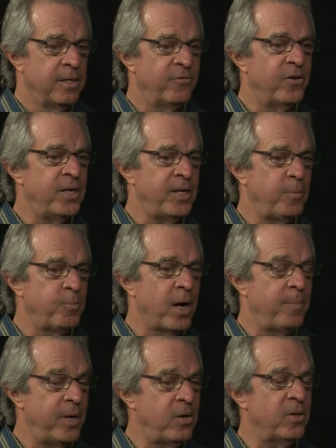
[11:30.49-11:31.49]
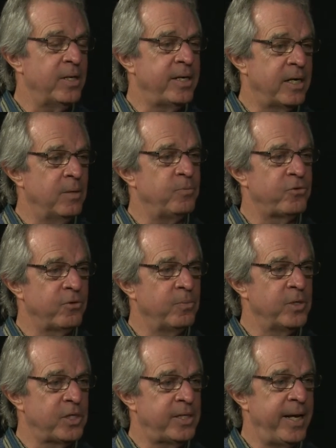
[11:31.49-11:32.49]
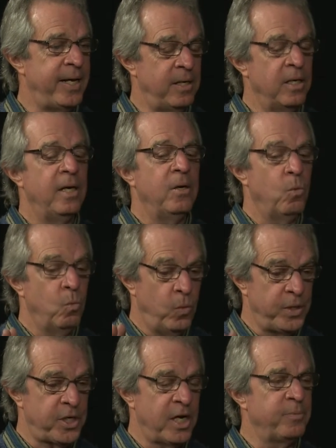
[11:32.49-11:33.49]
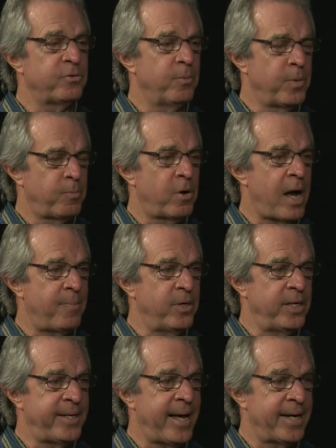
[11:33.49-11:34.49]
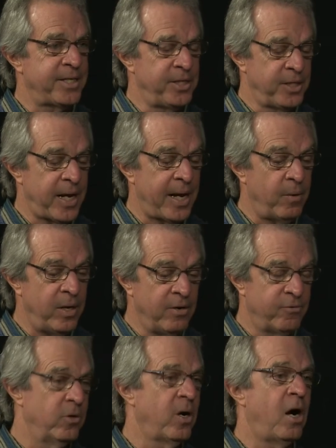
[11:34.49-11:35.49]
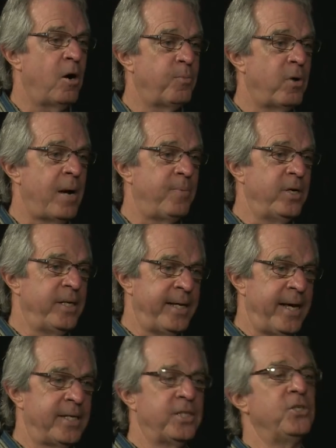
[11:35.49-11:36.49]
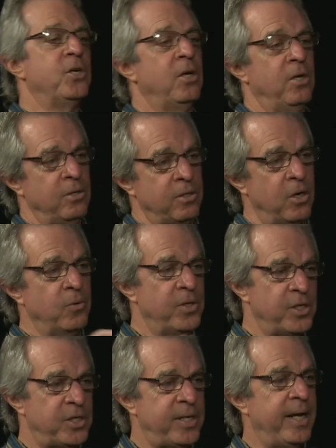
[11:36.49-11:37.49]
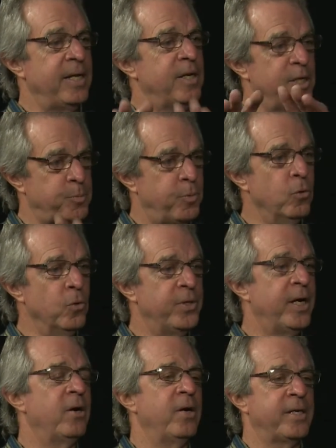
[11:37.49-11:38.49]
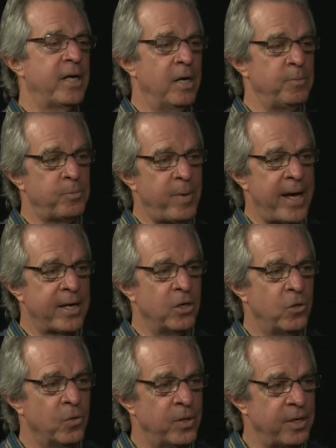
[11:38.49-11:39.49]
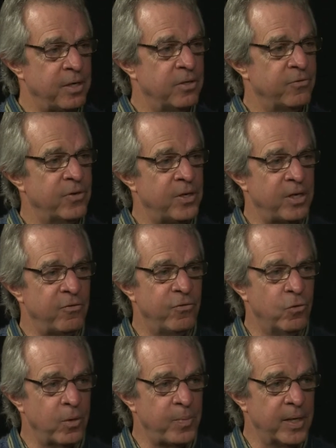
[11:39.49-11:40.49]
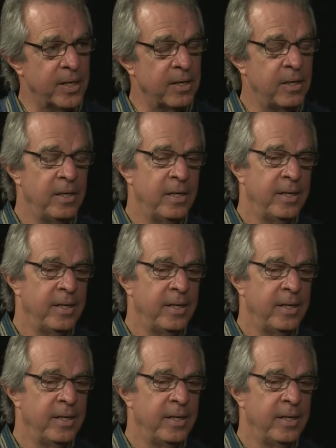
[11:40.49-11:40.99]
The funding primarily comes from the state, which comes from the property taxes. However, our property taxes go to the state. It's pooled there. It comes back according to the funding formula.